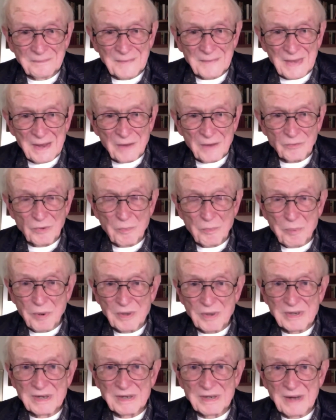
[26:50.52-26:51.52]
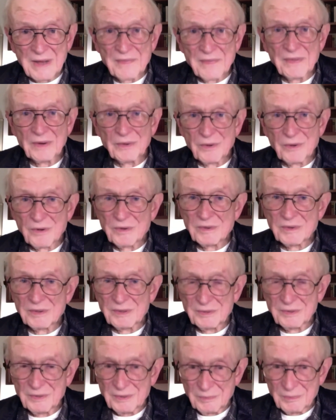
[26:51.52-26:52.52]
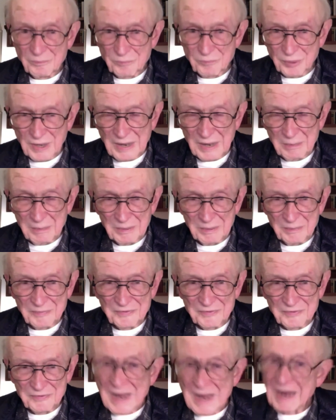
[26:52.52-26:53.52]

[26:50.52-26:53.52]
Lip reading: reported on their own problems.